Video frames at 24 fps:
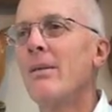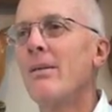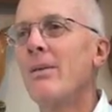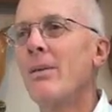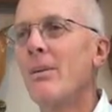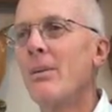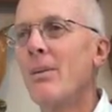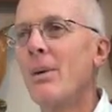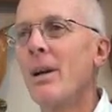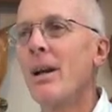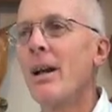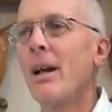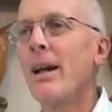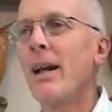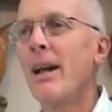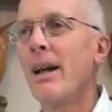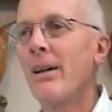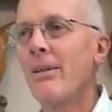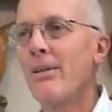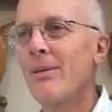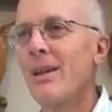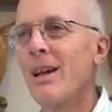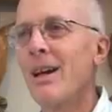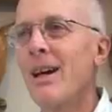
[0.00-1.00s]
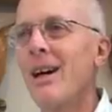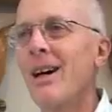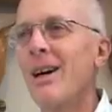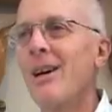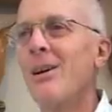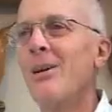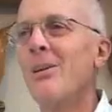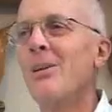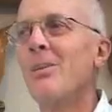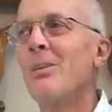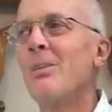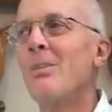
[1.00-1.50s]
for what I have
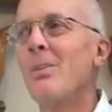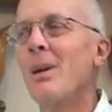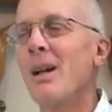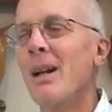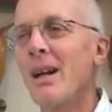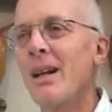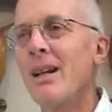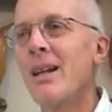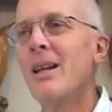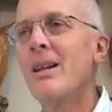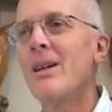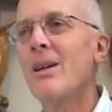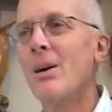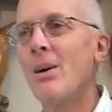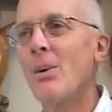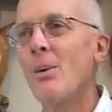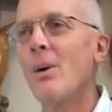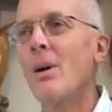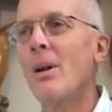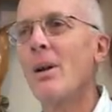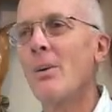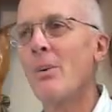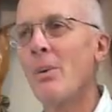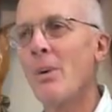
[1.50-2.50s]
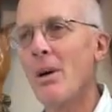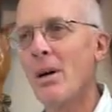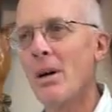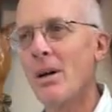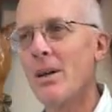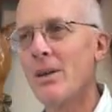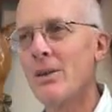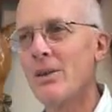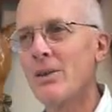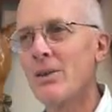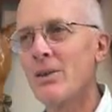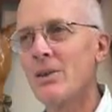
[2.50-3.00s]
now, but I didn't know what it
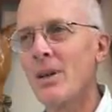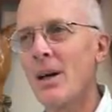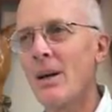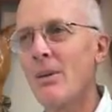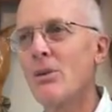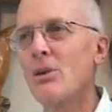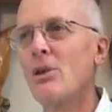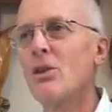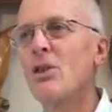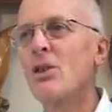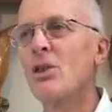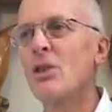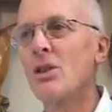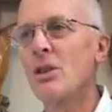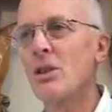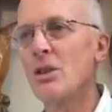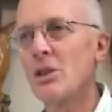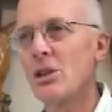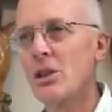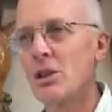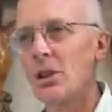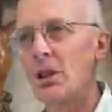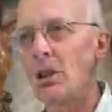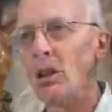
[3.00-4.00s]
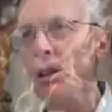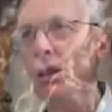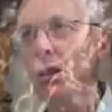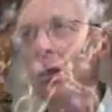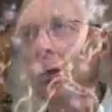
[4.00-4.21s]
was. I was searching